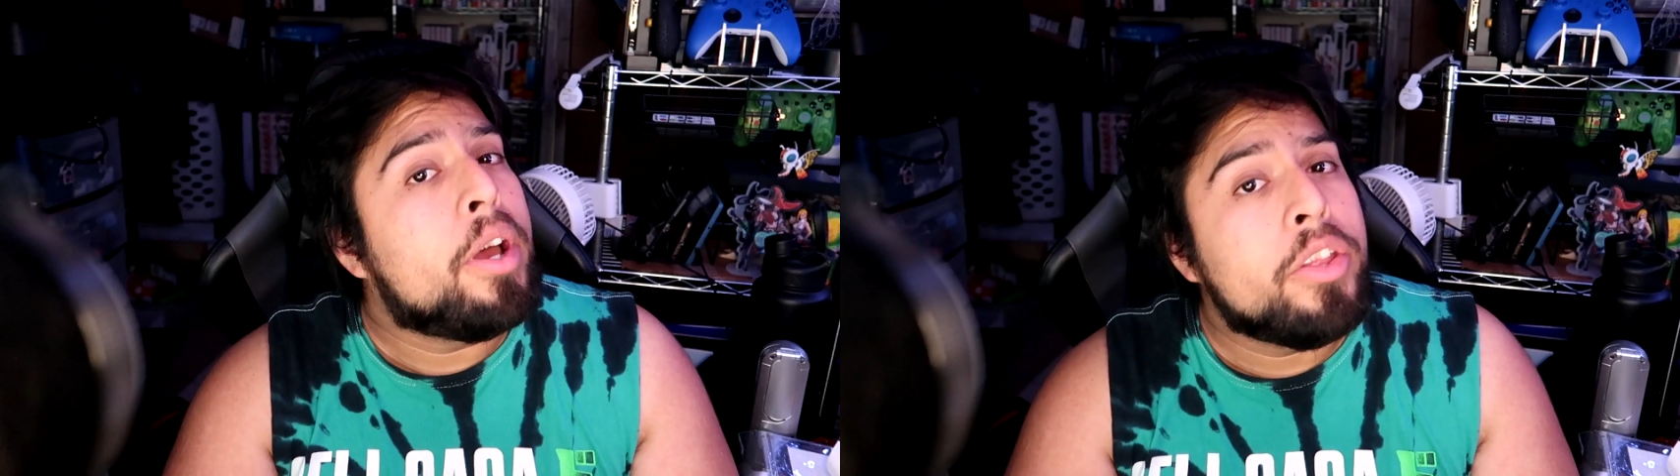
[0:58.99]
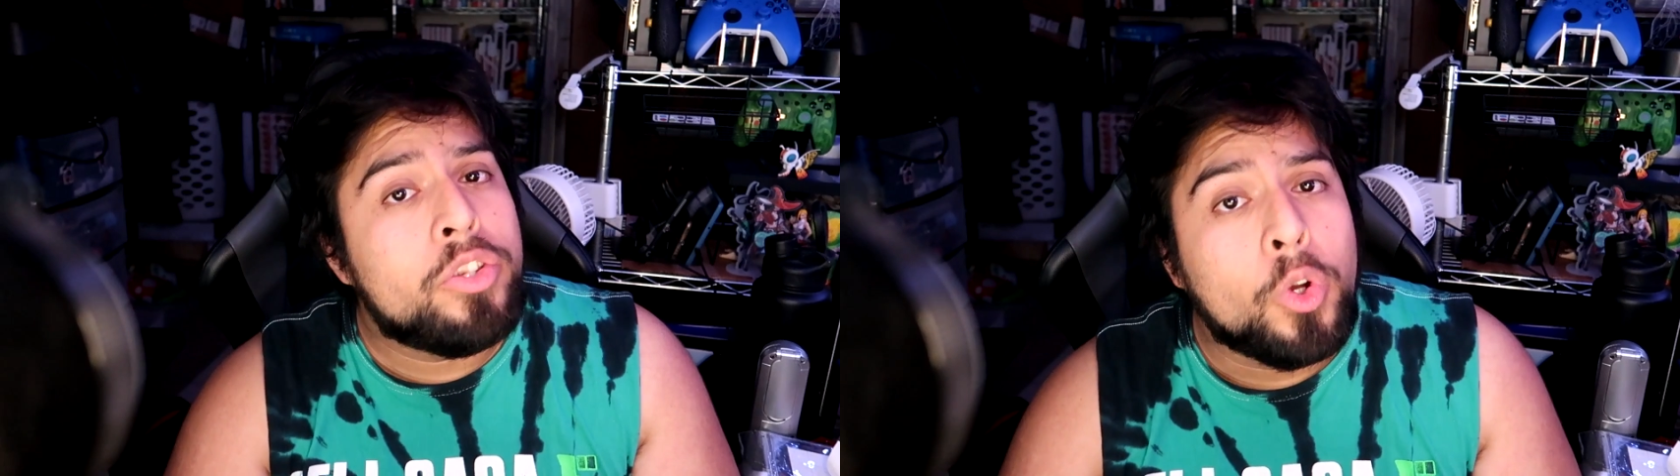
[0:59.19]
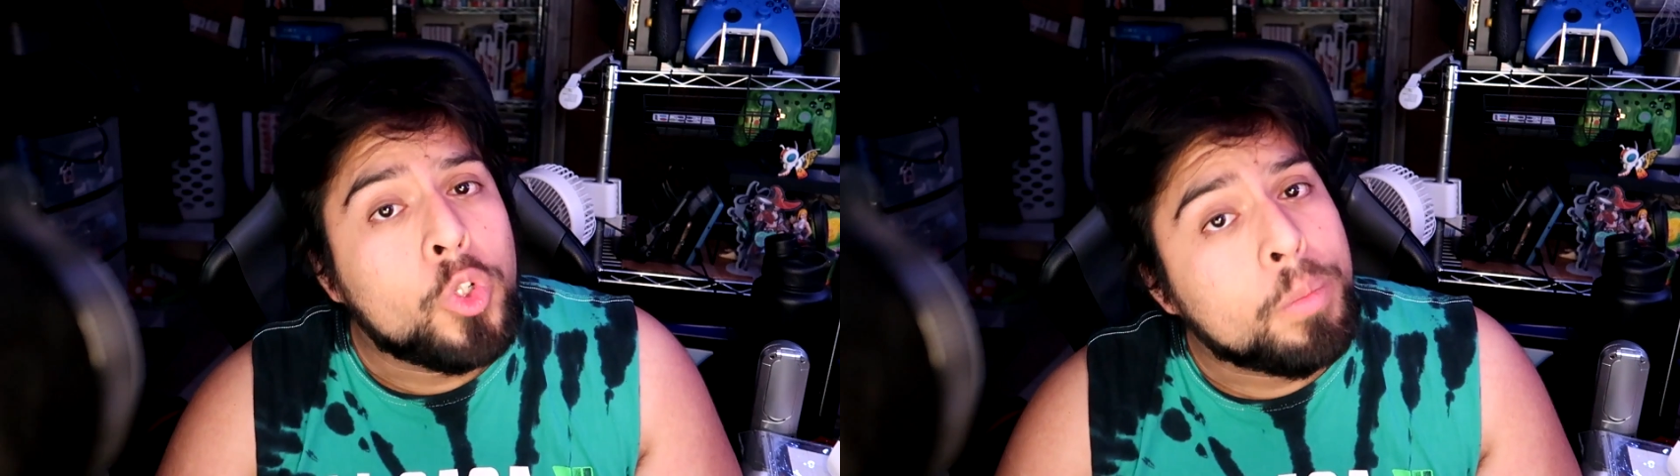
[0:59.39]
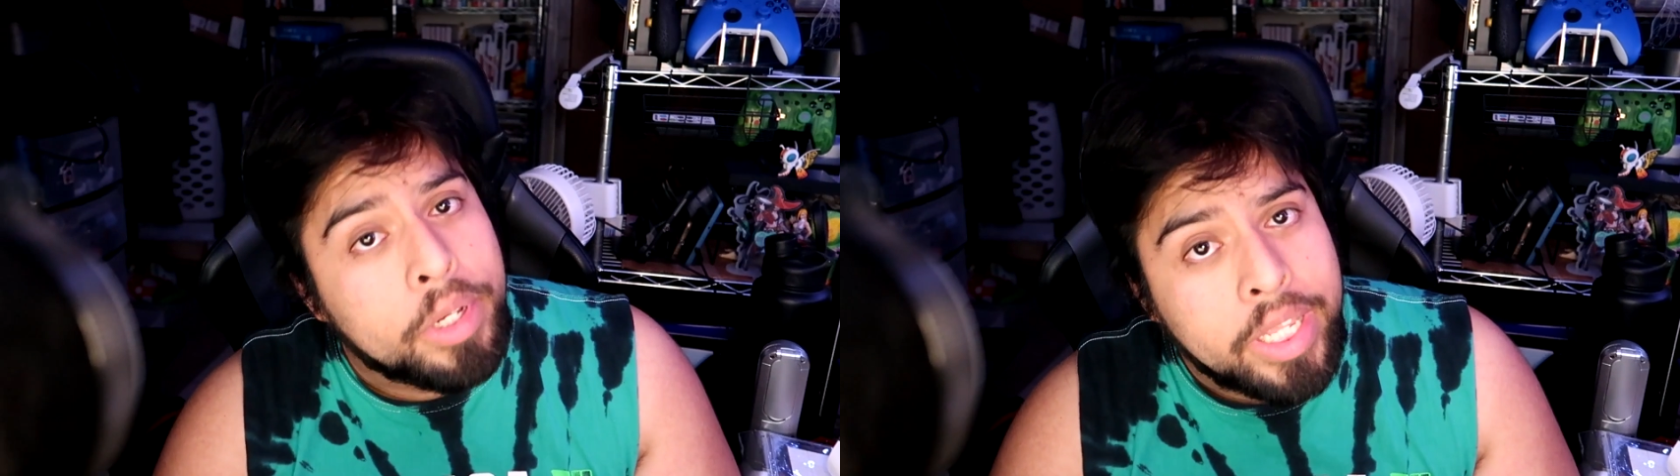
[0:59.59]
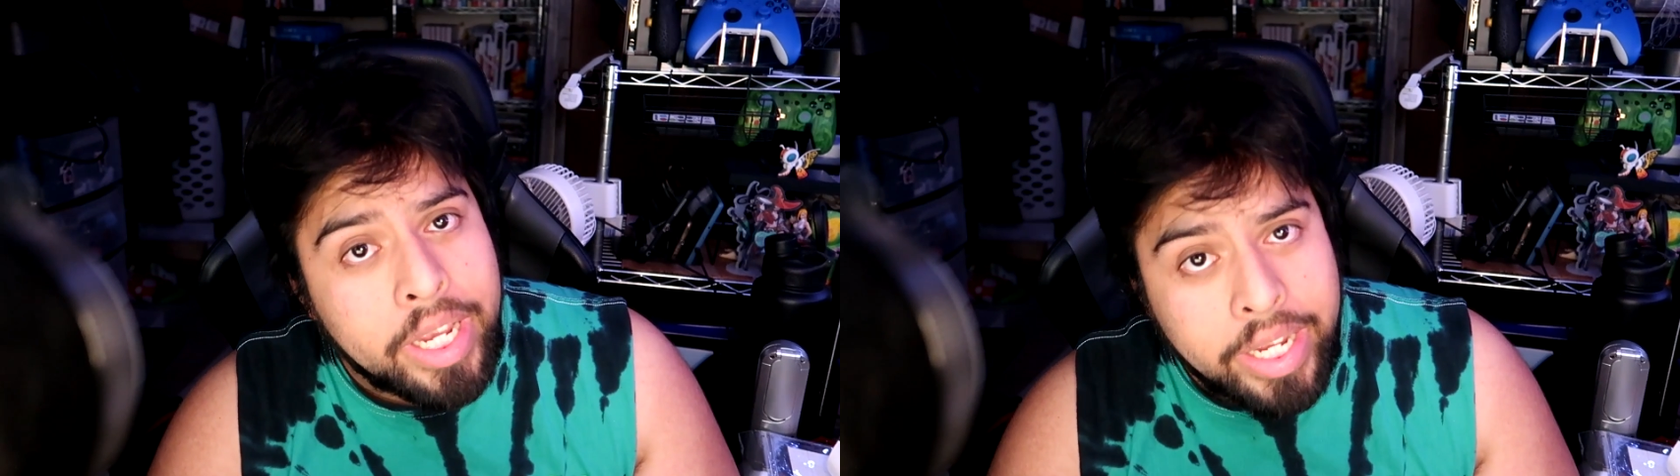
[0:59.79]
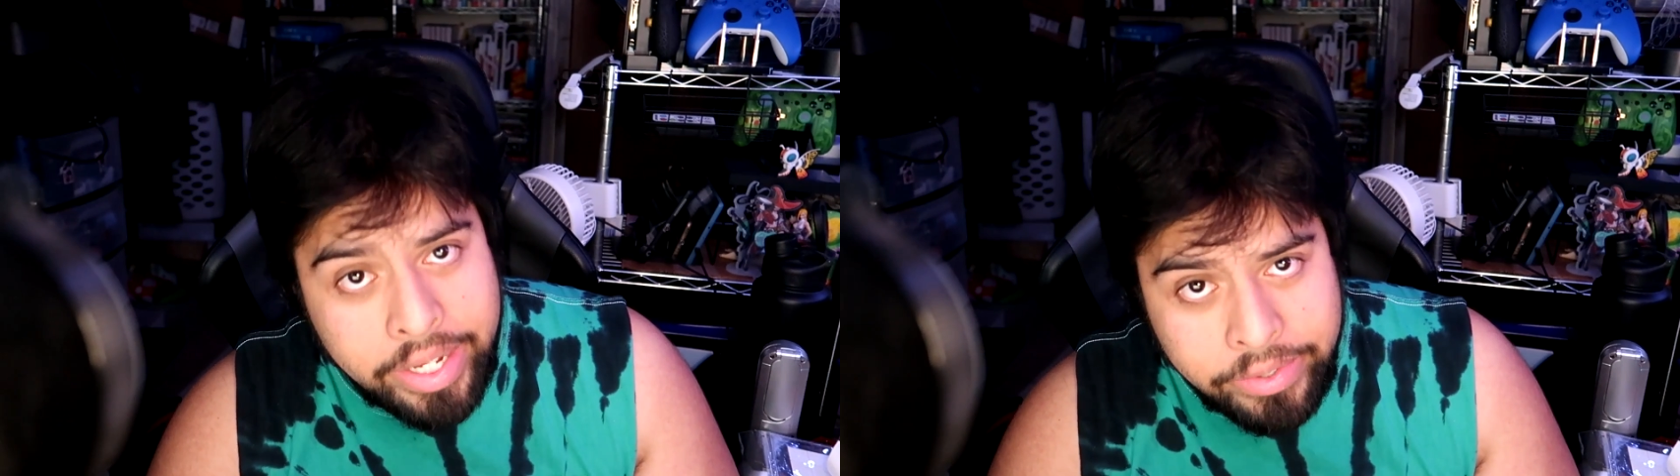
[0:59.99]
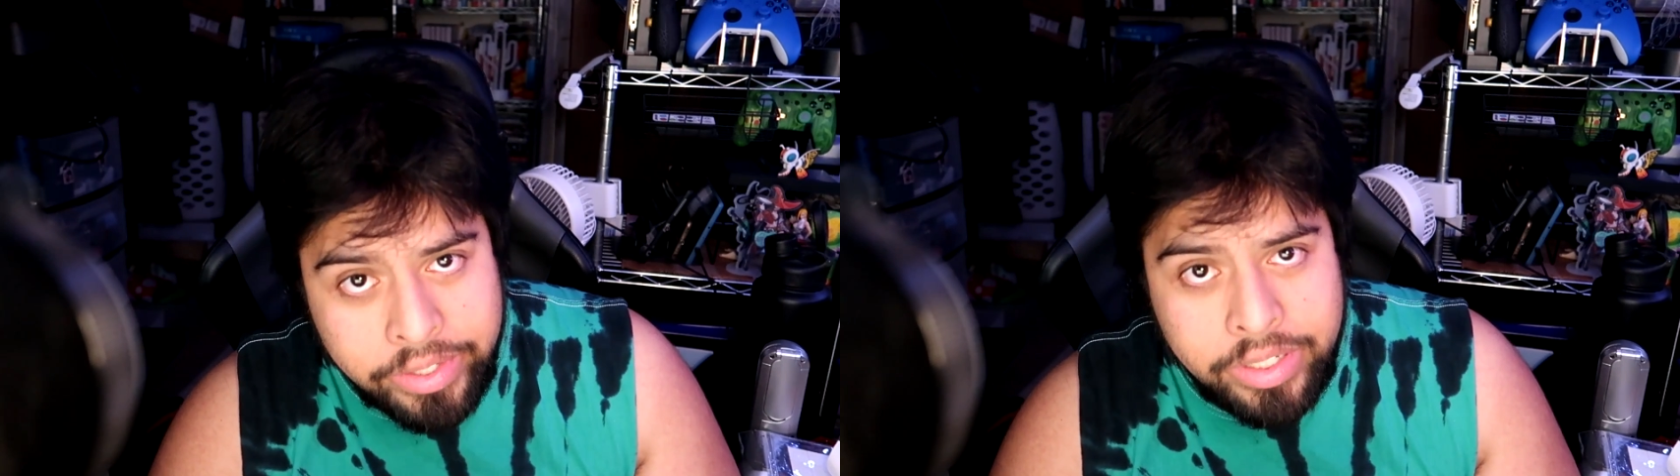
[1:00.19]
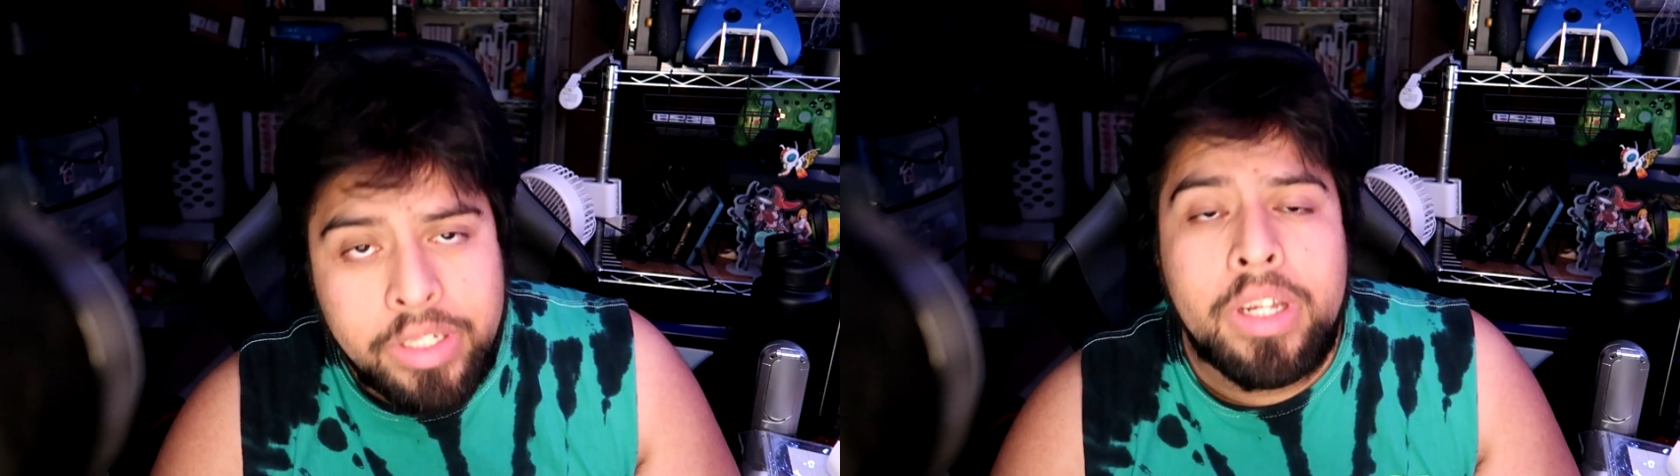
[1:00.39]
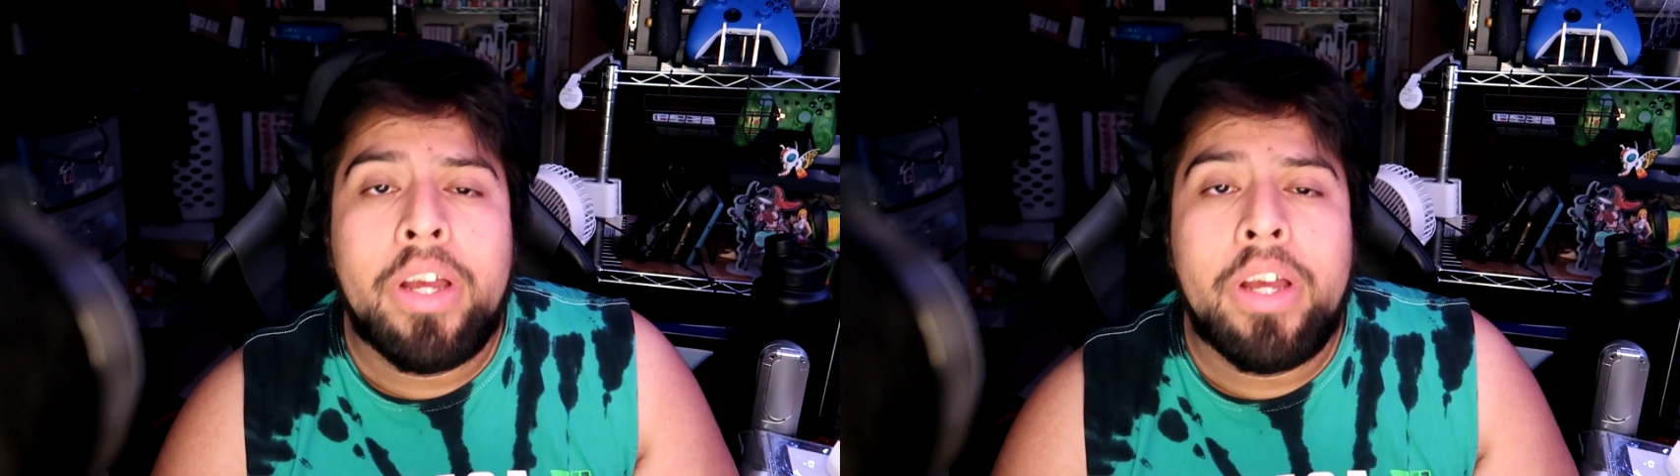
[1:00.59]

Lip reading: other social media accounts.